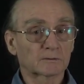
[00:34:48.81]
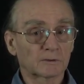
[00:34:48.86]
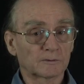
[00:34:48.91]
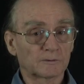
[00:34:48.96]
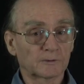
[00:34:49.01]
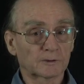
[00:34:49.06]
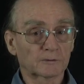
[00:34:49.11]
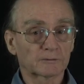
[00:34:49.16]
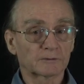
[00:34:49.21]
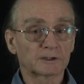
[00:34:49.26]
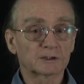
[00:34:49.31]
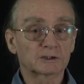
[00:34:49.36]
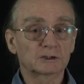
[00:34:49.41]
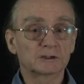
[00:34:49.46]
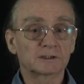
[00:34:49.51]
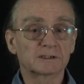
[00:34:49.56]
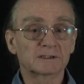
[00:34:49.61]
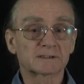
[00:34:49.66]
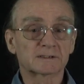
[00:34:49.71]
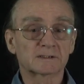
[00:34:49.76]

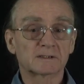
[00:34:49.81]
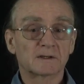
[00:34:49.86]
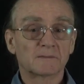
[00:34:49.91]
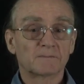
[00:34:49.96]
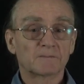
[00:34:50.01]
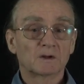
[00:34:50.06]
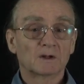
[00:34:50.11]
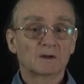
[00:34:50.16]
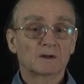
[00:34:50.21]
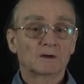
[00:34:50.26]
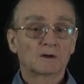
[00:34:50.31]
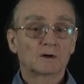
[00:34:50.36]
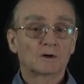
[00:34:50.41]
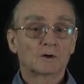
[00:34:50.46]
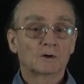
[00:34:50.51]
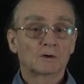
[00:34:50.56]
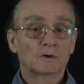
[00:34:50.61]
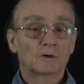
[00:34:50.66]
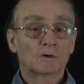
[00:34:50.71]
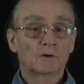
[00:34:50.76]
configuration is
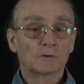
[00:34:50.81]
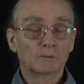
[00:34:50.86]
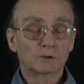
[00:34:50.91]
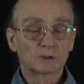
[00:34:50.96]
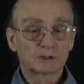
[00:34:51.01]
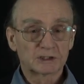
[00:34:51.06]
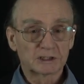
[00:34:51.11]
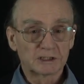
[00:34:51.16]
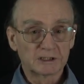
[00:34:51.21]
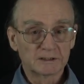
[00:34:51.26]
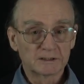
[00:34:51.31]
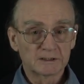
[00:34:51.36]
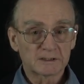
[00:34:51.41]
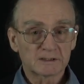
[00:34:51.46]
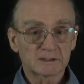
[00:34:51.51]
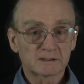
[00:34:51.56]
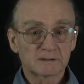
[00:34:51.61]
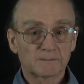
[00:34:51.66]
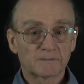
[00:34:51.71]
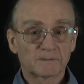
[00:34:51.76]

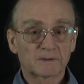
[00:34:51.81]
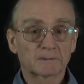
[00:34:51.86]
homogeneous.